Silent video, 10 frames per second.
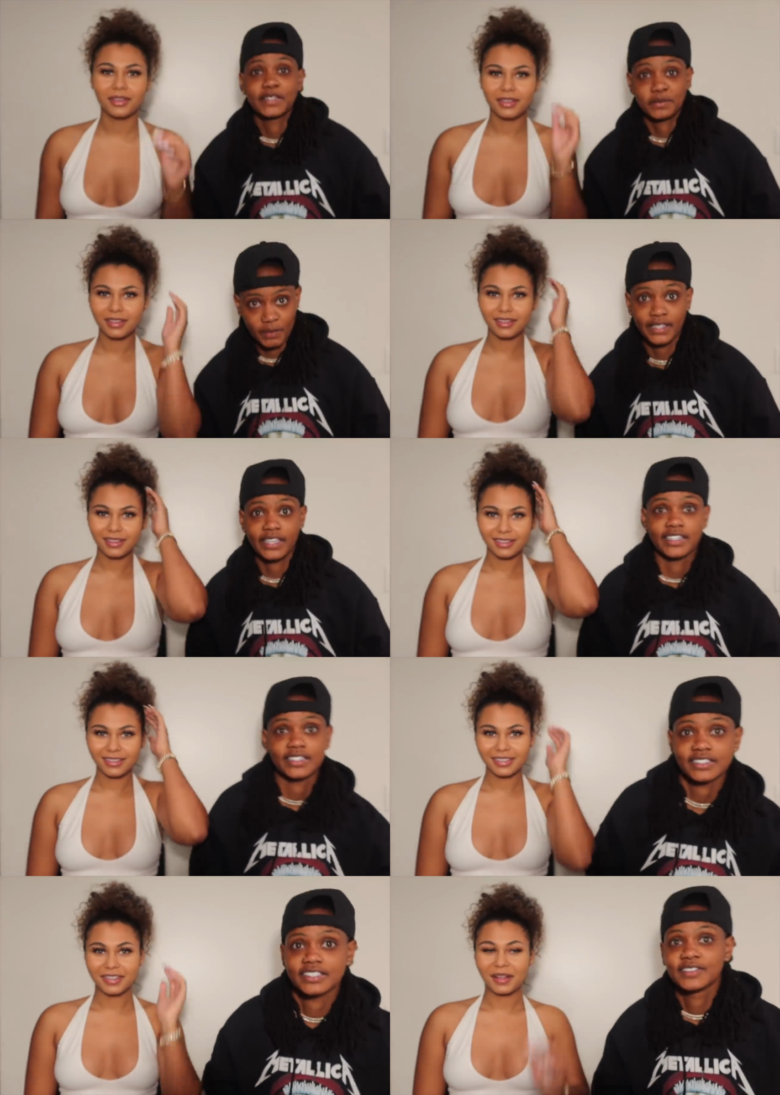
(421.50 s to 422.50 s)
Speaker 1: That's my
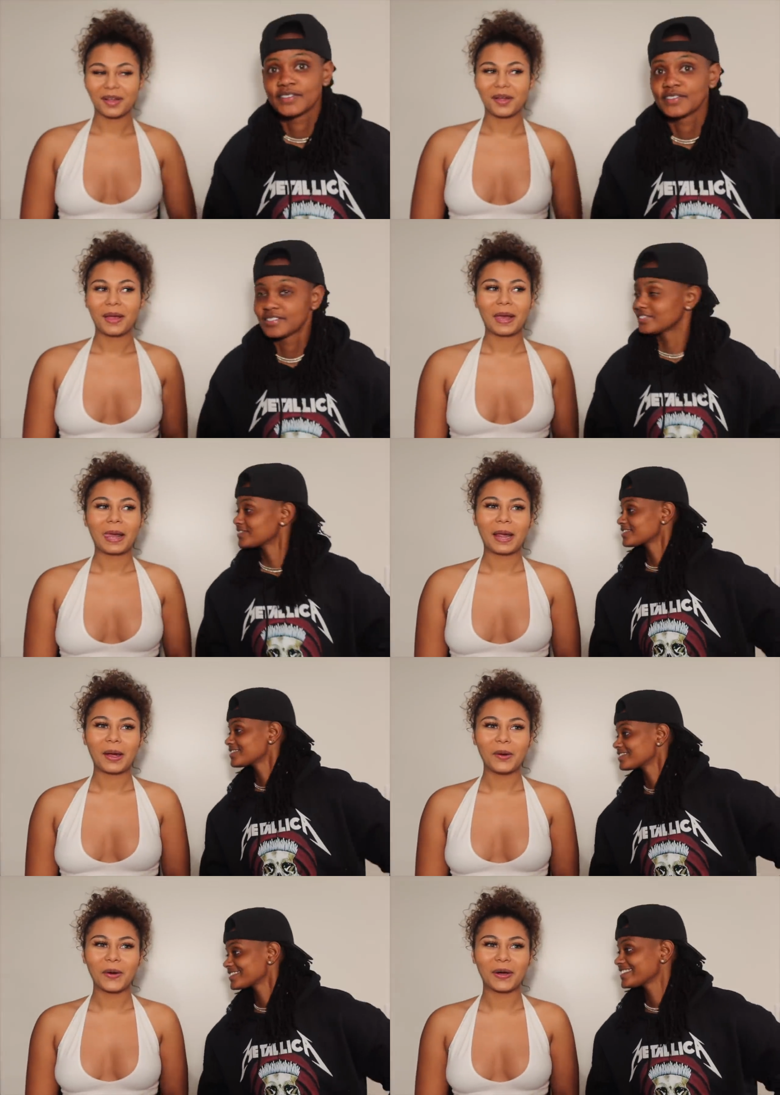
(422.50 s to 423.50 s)
dance.
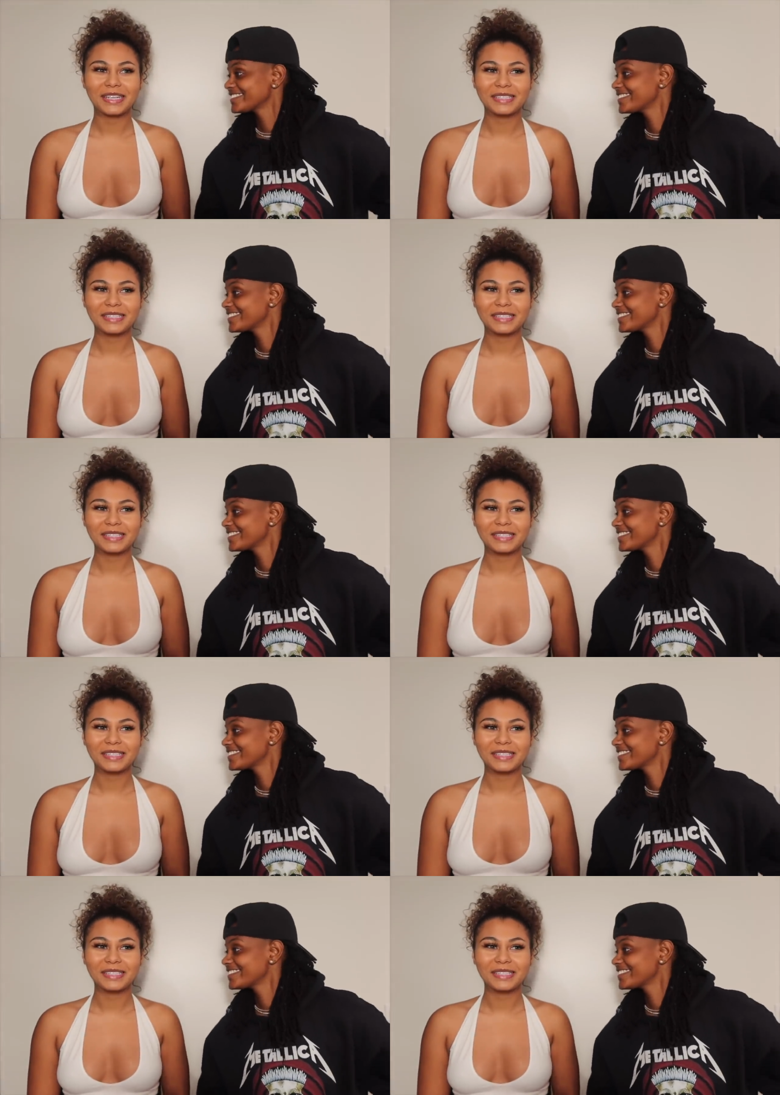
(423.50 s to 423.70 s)
Whew.